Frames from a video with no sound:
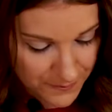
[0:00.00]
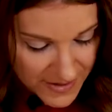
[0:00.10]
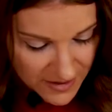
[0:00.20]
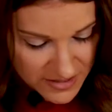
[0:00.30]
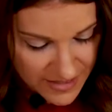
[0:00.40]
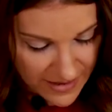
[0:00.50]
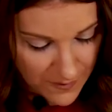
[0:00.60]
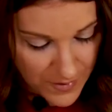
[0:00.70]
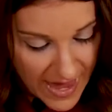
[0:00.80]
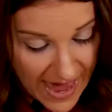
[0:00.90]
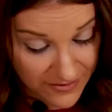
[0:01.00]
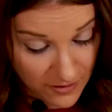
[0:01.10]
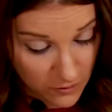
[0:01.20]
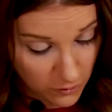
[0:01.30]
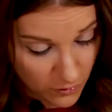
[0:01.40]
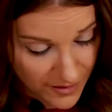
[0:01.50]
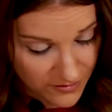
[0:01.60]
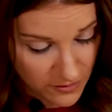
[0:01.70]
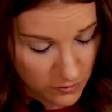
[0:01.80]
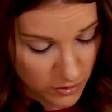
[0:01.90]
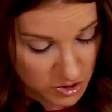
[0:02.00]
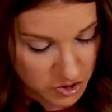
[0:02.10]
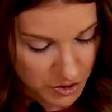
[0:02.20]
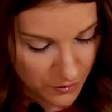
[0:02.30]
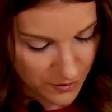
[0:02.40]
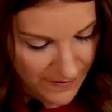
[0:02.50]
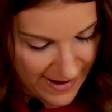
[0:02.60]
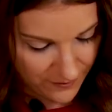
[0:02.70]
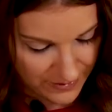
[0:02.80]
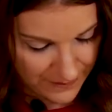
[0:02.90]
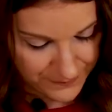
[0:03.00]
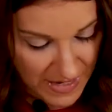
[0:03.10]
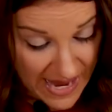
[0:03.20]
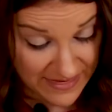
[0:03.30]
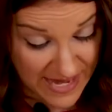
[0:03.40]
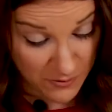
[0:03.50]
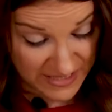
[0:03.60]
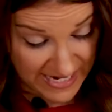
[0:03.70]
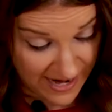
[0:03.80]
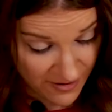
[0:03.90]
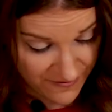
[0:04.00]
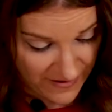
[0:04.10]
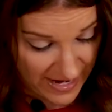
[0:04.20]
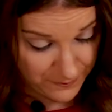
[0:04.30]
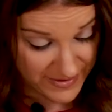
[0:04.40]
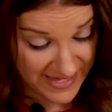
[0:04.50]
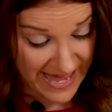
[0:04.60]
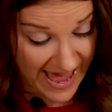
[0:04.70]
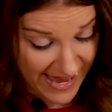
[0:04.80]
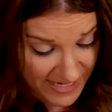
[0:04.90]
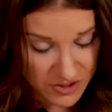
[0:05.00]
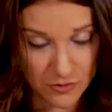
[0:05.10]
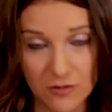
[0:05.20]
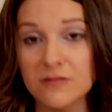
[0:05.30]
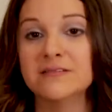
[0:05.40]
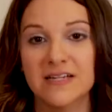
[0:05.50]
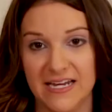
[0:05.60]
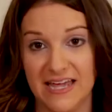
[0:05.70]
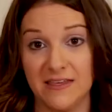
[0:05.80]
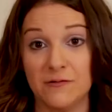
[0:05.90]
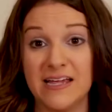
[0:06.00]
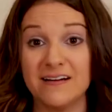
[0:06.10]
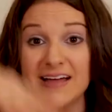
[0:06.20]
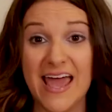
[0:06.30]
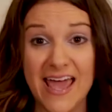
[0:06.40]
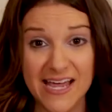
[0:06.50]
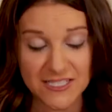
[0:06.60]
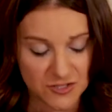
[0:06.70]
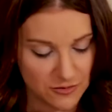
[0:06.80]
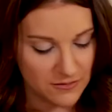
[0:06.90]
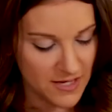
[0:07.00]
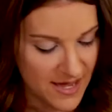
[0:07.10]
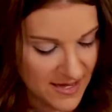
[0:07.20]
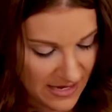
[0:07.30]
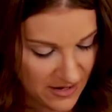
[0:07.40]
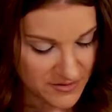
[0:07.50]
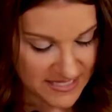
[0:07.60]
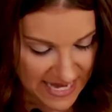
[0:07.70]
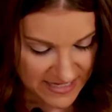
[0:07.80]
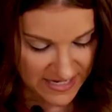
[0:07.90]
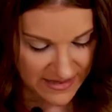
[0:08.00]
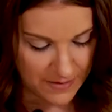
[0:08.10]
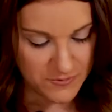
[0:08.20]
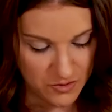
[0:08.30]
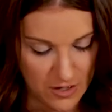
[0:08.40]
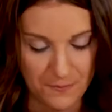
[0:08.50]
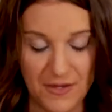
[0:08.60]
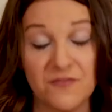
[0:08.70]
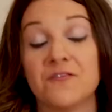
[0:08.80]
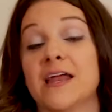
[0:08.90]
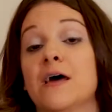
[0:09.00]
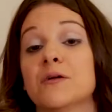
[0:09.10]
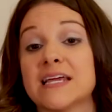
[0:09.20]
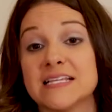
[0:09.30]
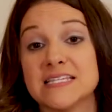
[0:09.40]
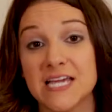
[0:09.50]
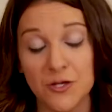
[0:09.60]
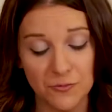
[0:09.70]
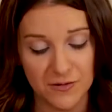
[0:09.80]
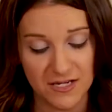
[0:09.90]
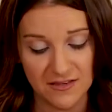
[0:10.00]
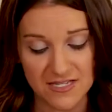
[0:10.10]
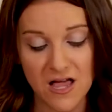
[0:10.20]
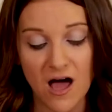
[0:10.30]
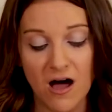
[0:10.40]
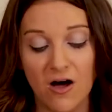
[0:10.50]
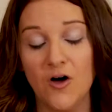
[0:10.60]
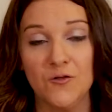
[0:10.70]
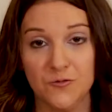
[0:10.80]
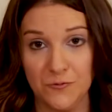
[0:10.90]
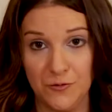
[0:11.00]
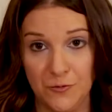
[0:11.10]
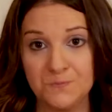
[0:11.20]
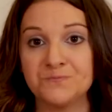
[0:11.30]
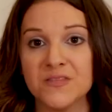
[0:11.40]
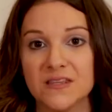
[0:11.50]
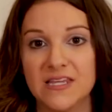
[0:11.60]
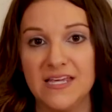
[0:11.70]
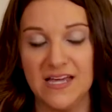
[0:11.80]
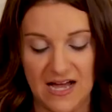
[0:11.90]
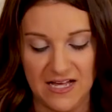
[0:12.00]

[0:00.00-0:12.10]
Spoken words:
appeared to them, and the glory of the Lord shone around them, and they were terrified. But the angel," and again they would yell, "Angel," said to them, "Do not be afraid." And I would continue reading this all through the